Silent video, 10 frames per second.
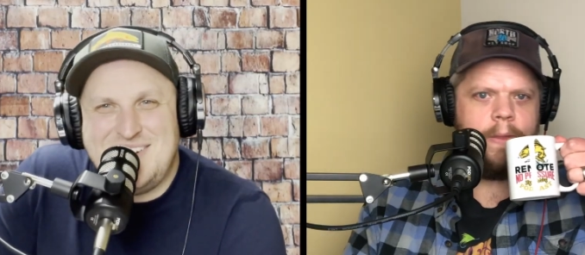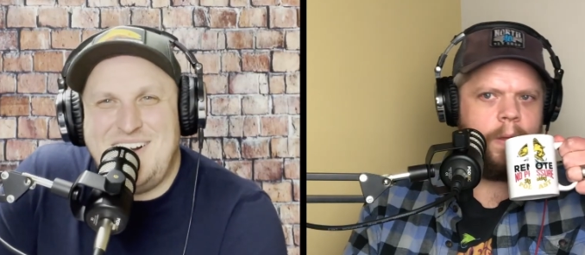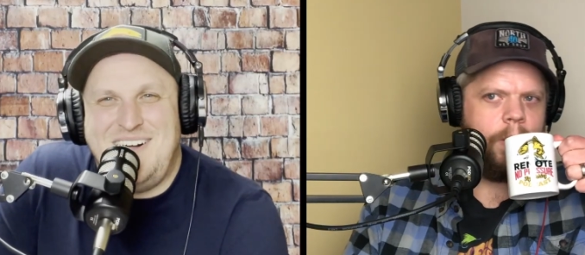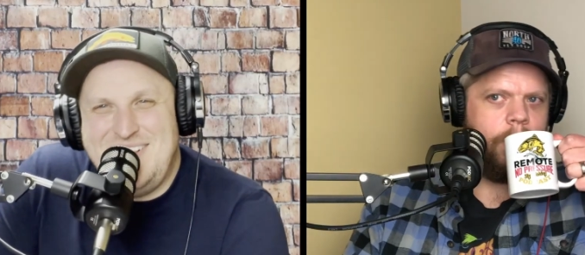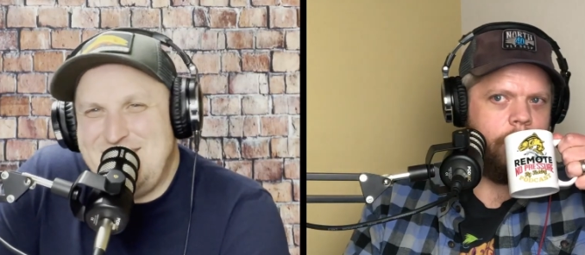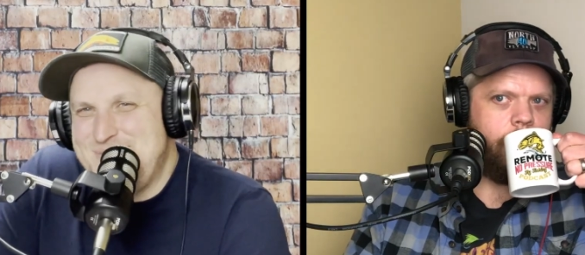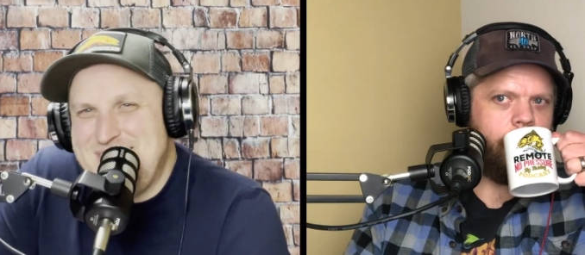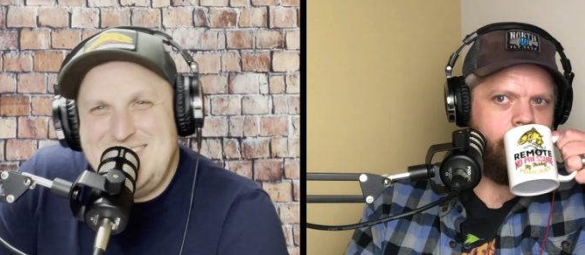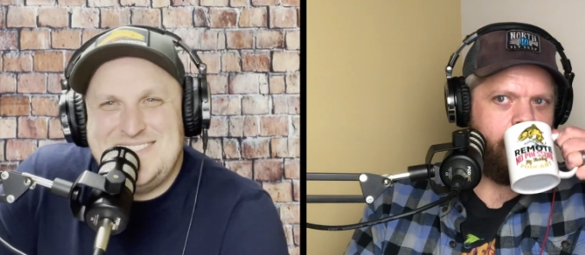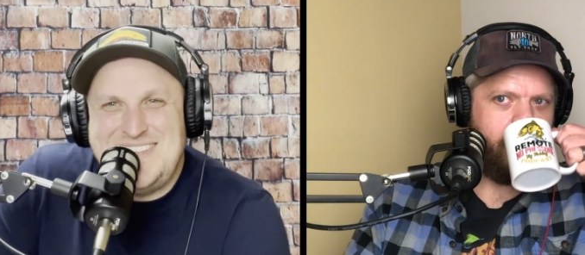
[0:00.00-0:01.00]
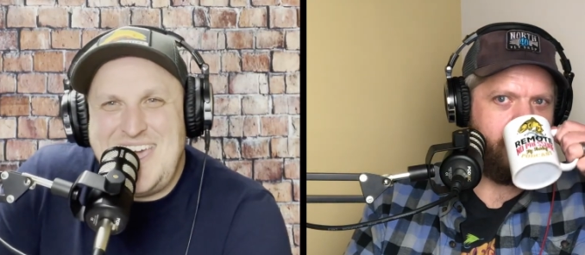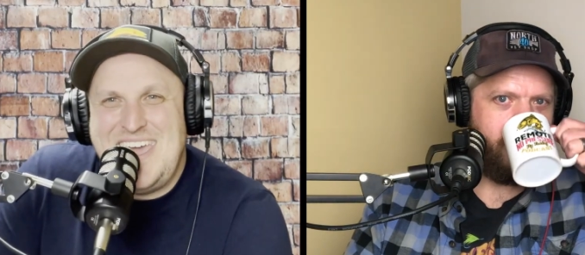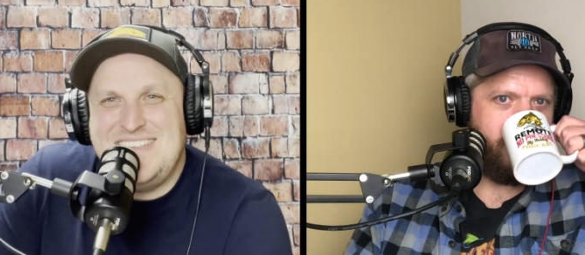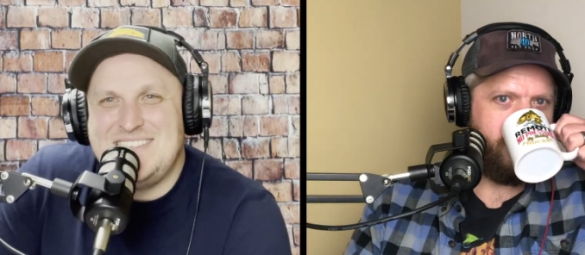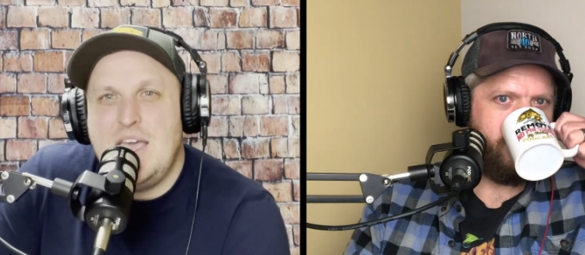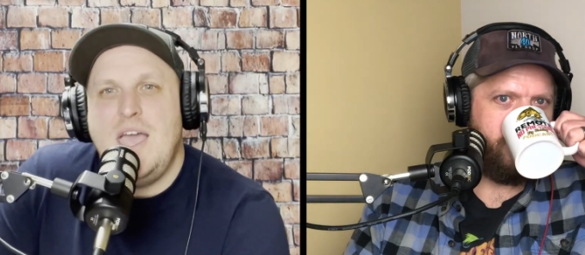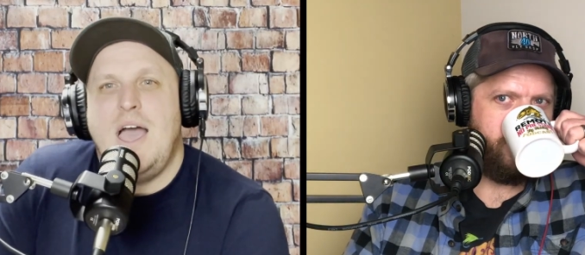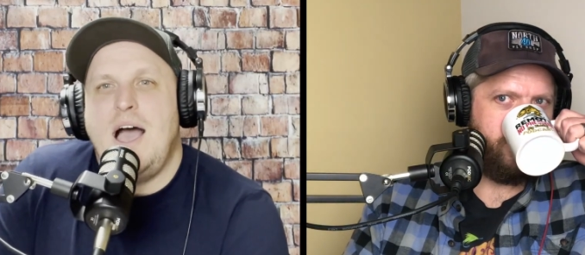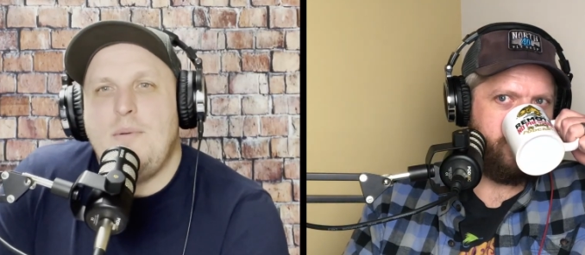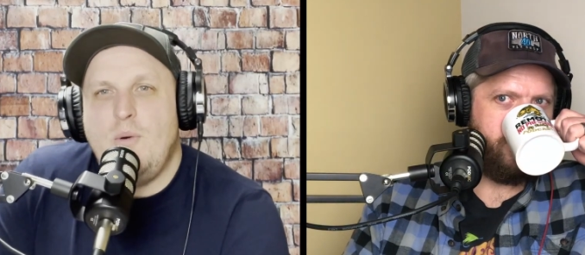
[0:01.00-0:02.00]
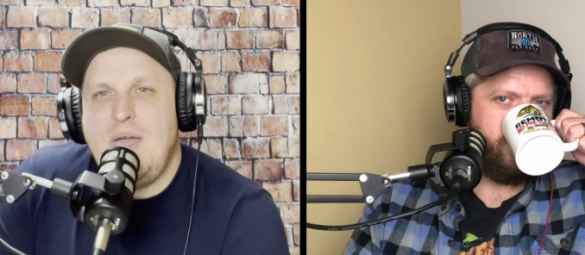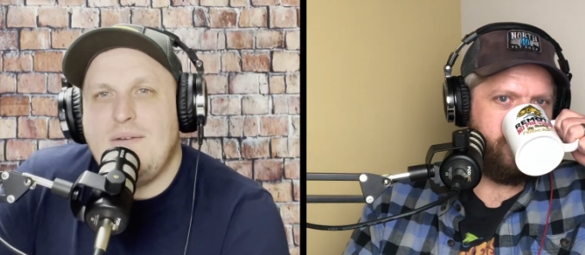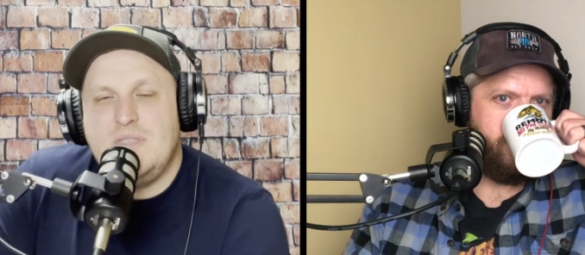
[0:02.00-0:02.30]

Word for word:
Speaker 1: calling them these days. Uh, but we have